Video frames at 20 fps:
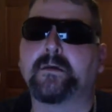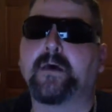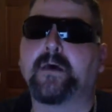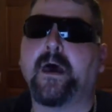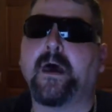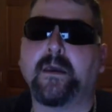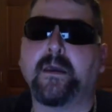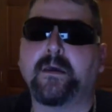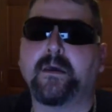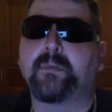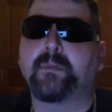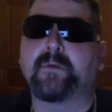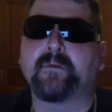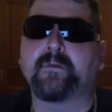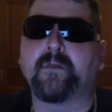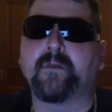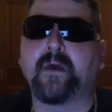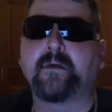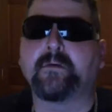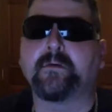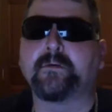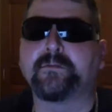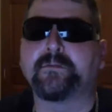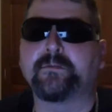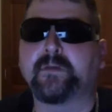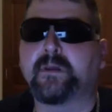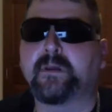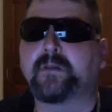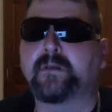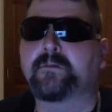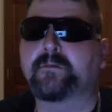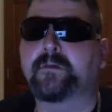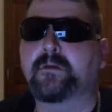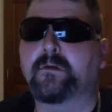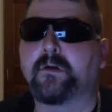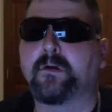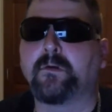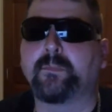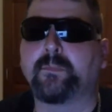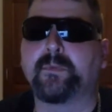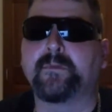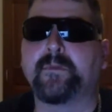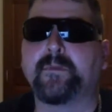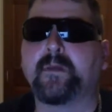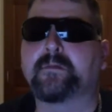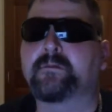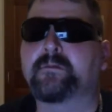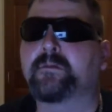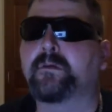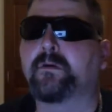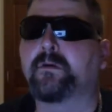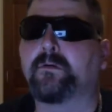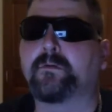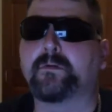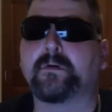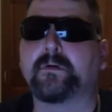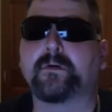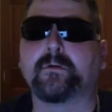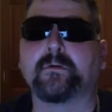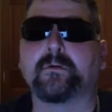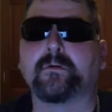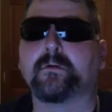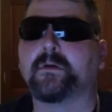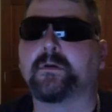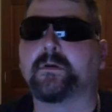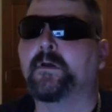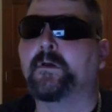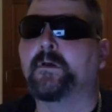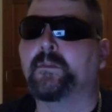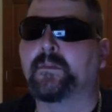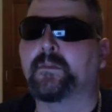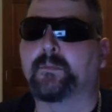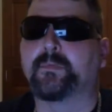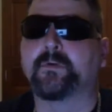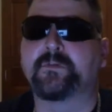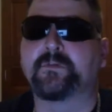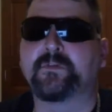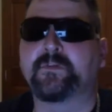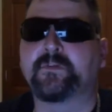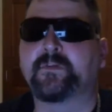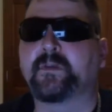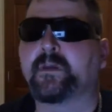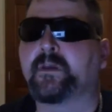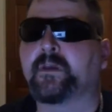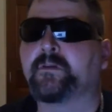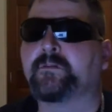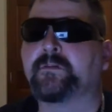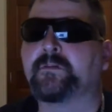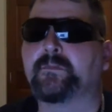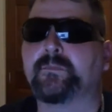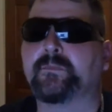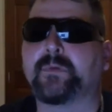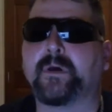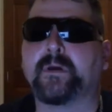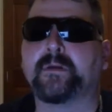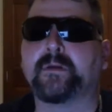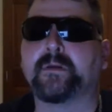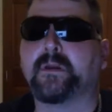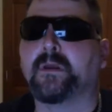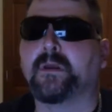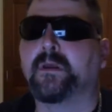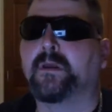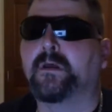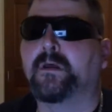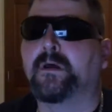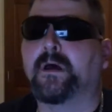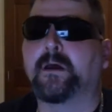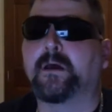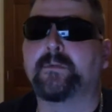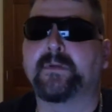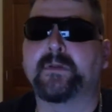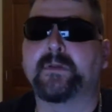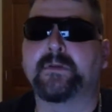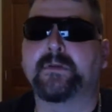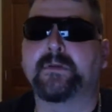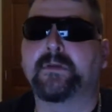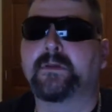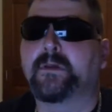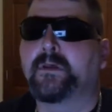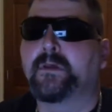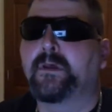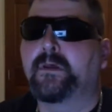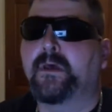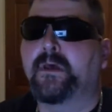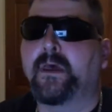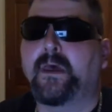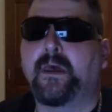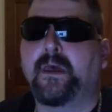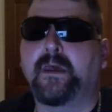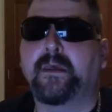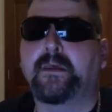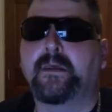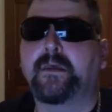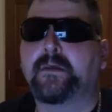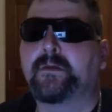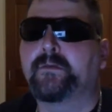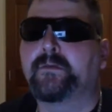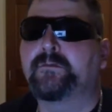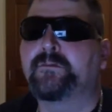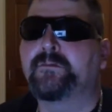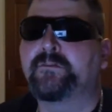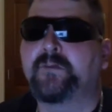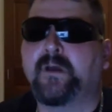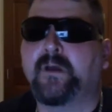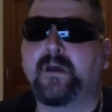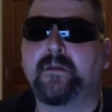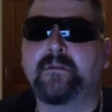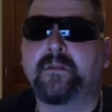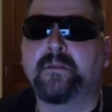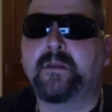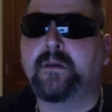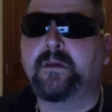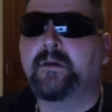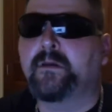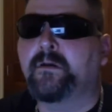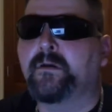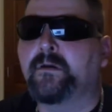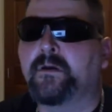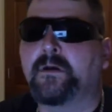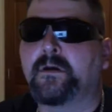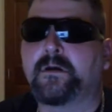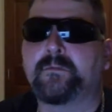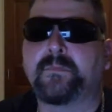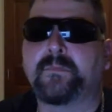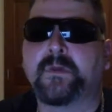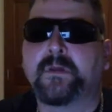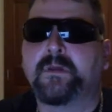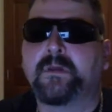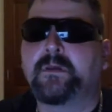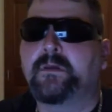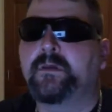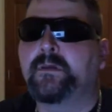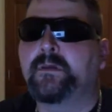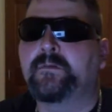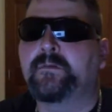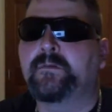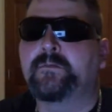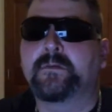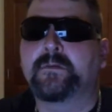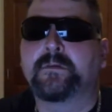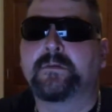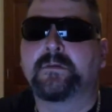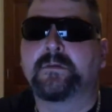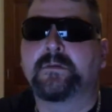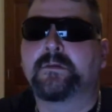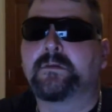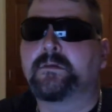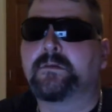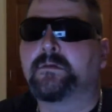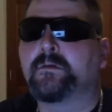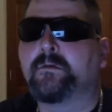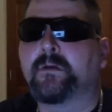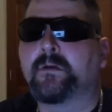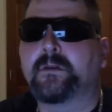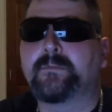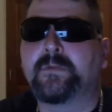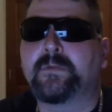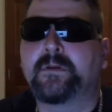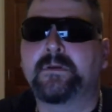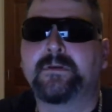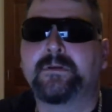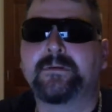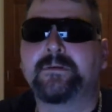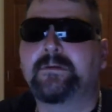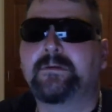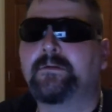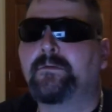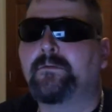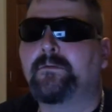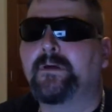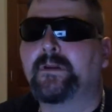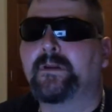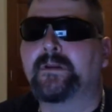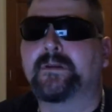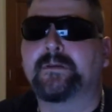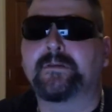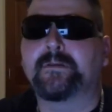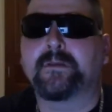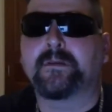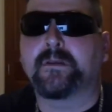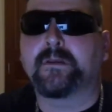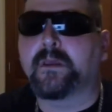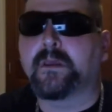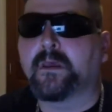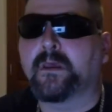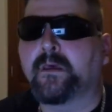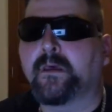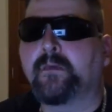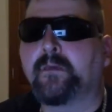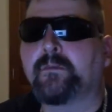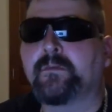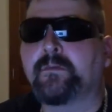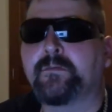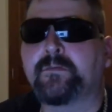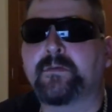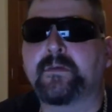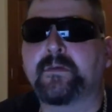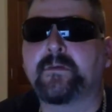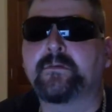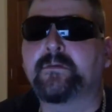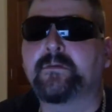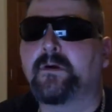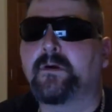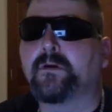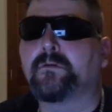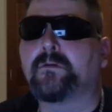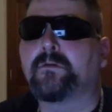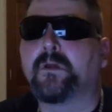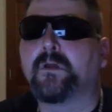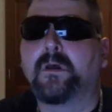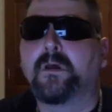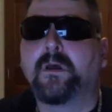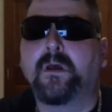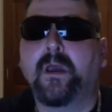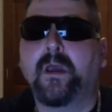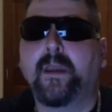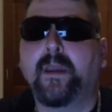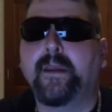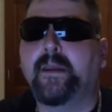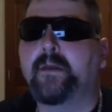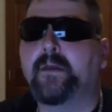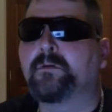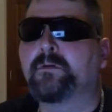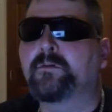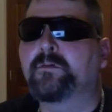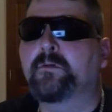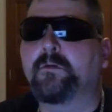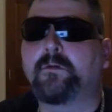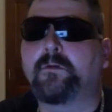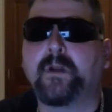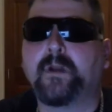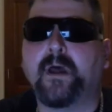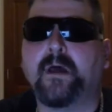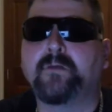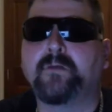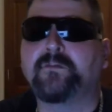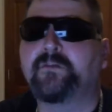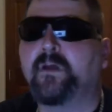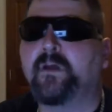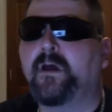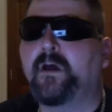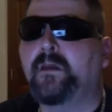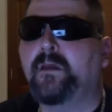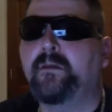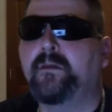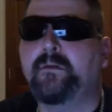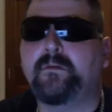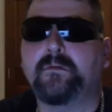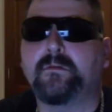high up on the ladder as you can, so you're hoping that's the owner or the purchasing agent. But I mean, hi, is John there? Is you know what I mean? You don't want to. Yeah, this is no. Hey, what's going on, John?